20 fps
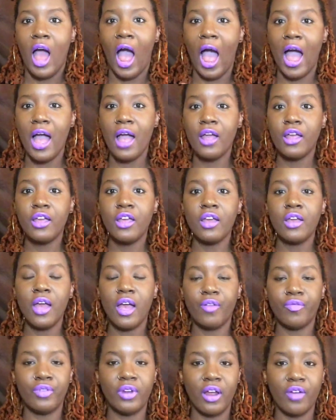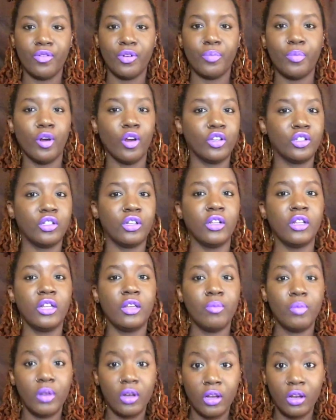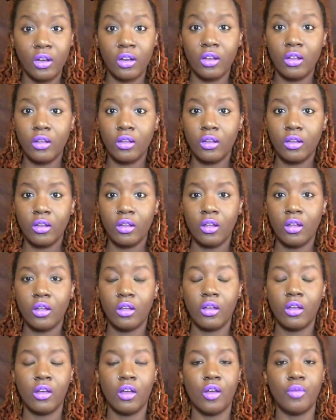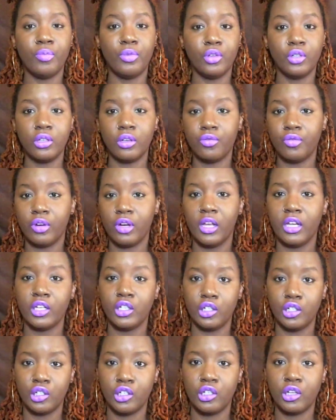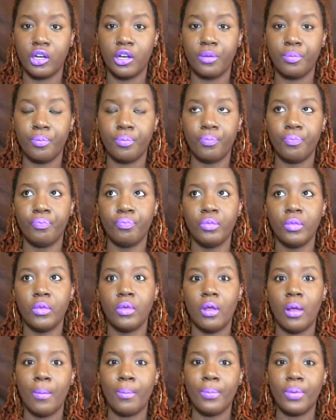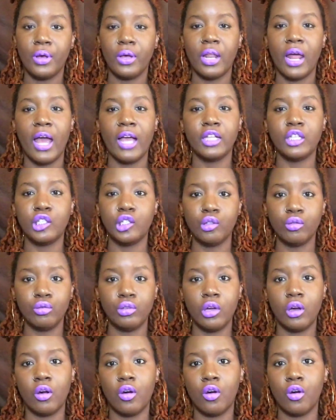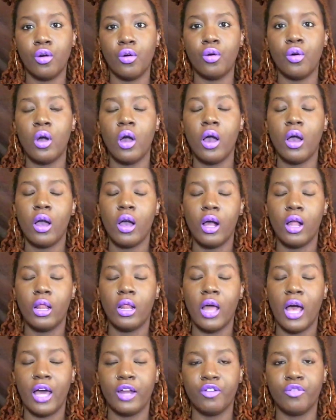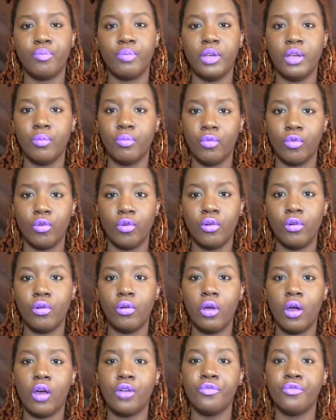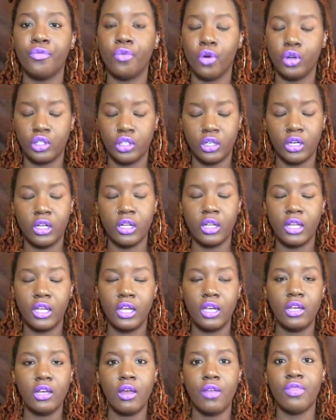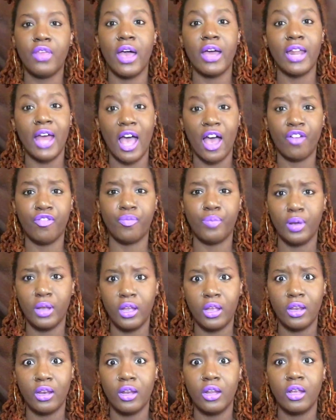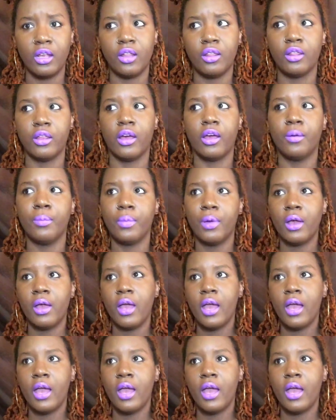I have never personally been in a abusive relationship, but I do know a lot of people, unfortunately, that have been in them.